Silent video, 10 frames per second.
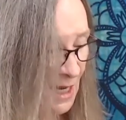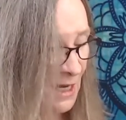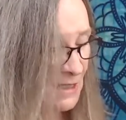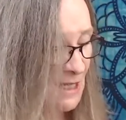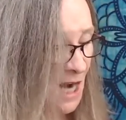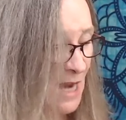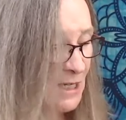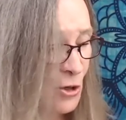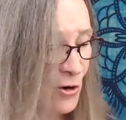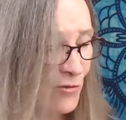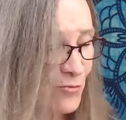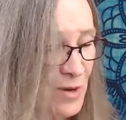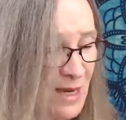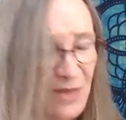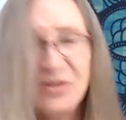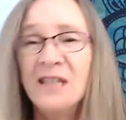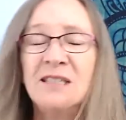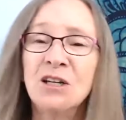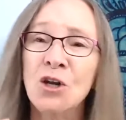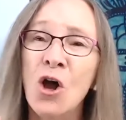It's like you have been
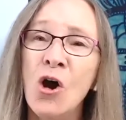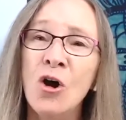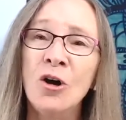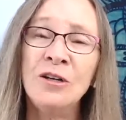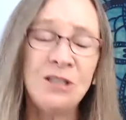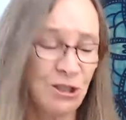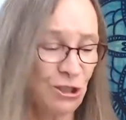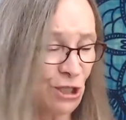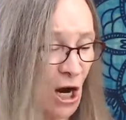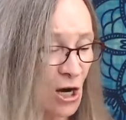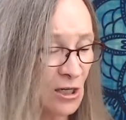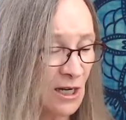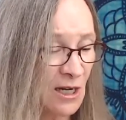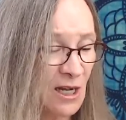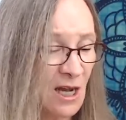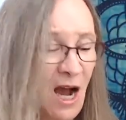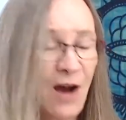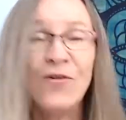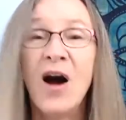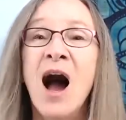this large chunk
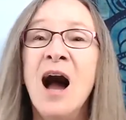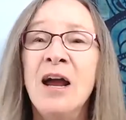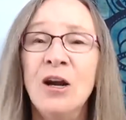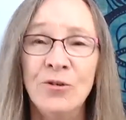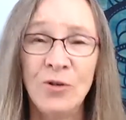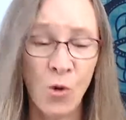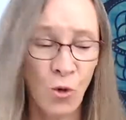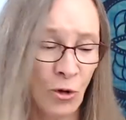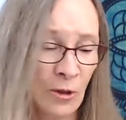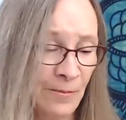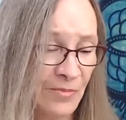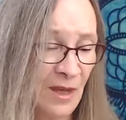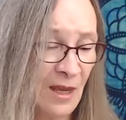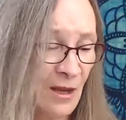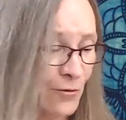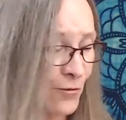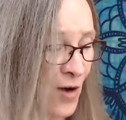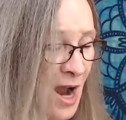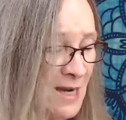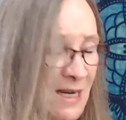of iron ore,
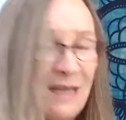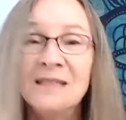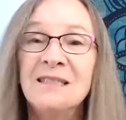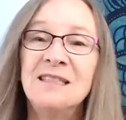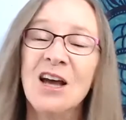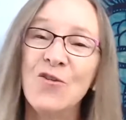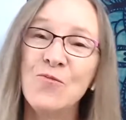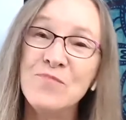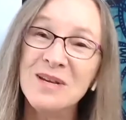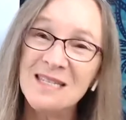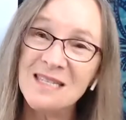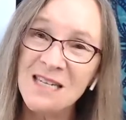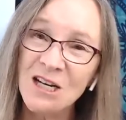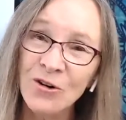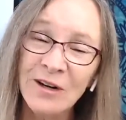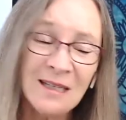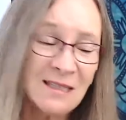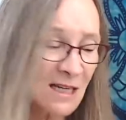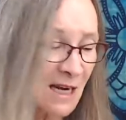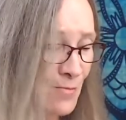finding itself
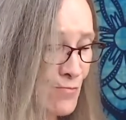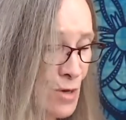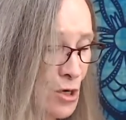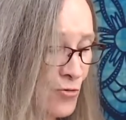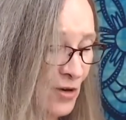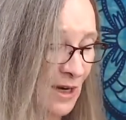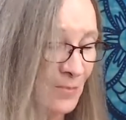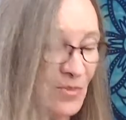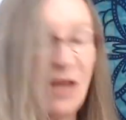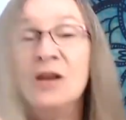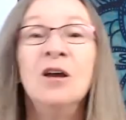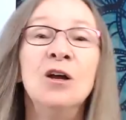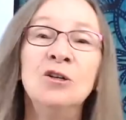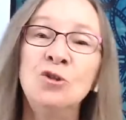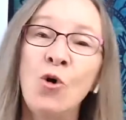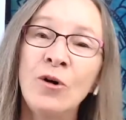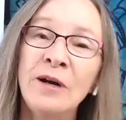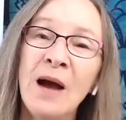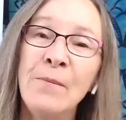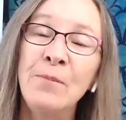mysteriously moving toward a